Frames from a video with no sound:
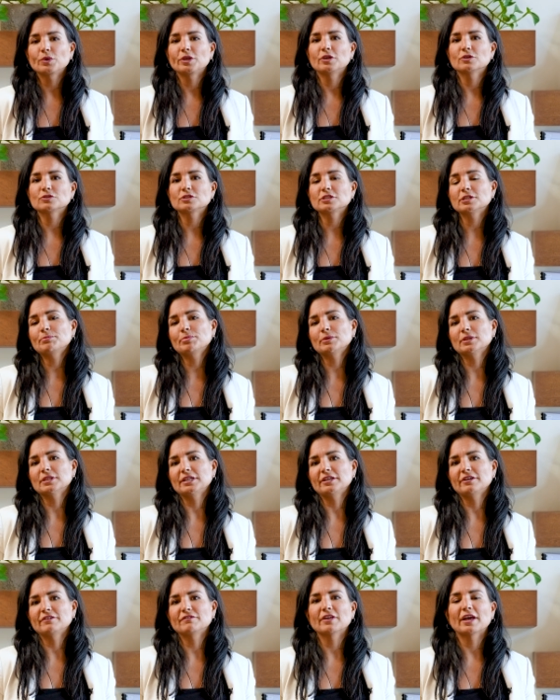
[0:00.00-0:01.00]
used to
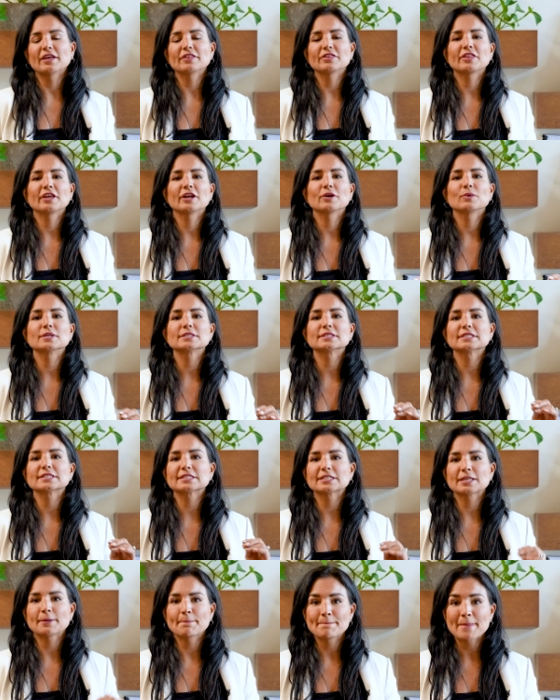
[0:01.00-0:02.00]
believe that there was a
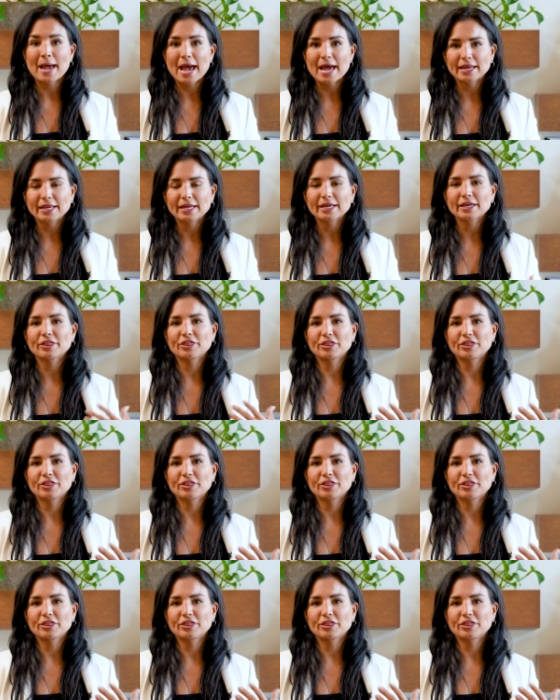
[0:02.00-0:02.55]
somatic